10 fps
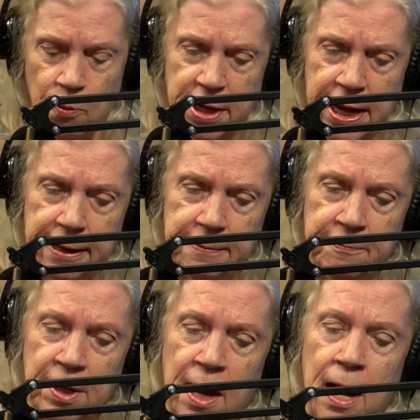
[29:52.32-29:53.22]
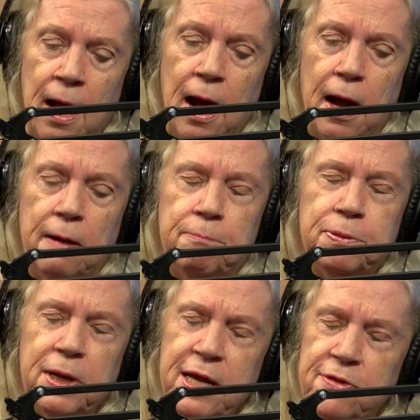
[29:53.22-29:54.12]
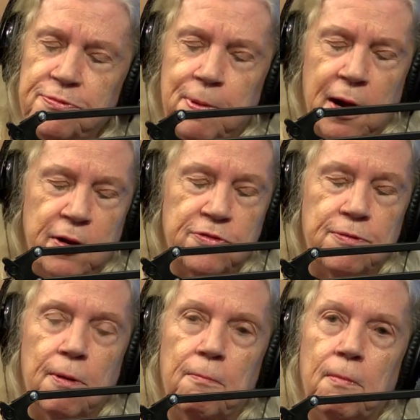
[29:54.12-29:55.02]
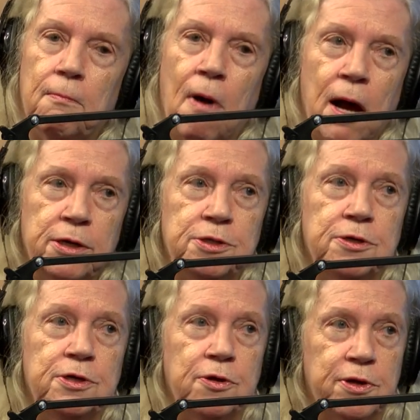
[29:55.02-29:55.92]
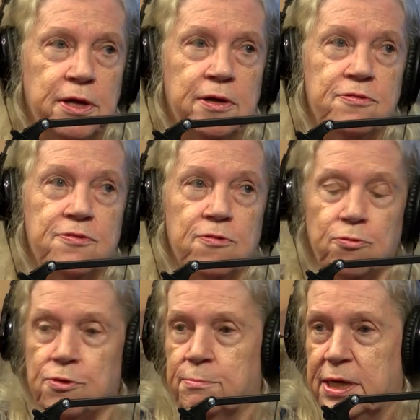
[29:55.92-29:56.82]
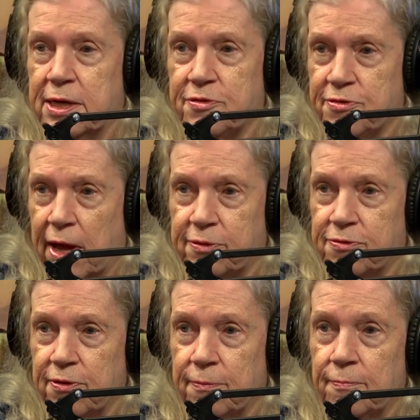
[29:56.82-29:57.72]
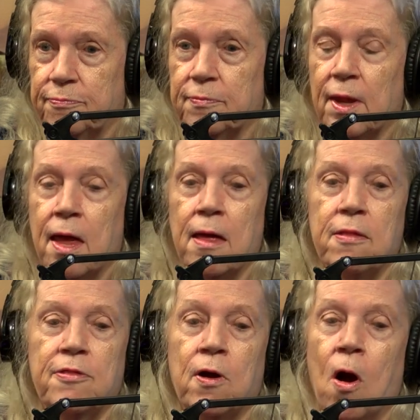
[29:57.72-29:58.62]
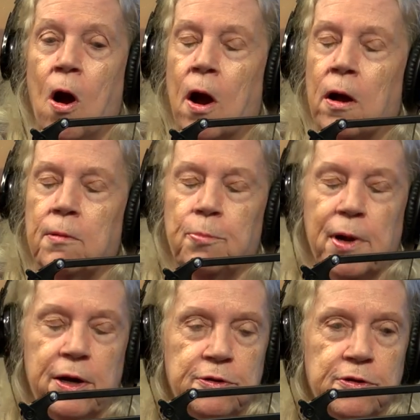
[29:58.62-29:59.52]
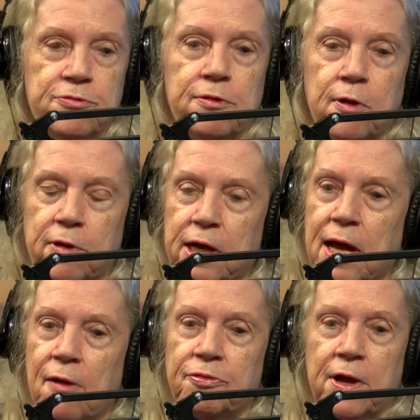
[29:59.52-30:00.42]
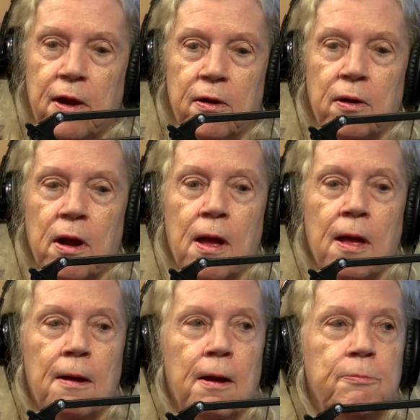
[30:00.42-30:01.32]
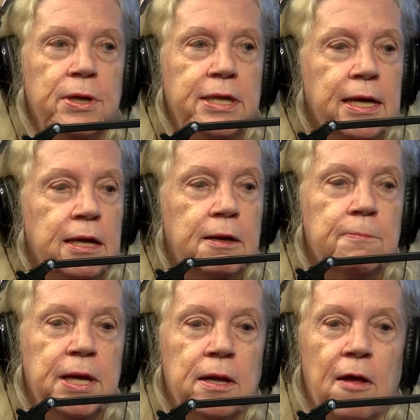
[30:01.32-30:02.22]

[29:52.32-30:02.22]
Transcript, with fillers: Okay, please, parents, monitor your kids' social media sites. There are predators lurking out there pretending to be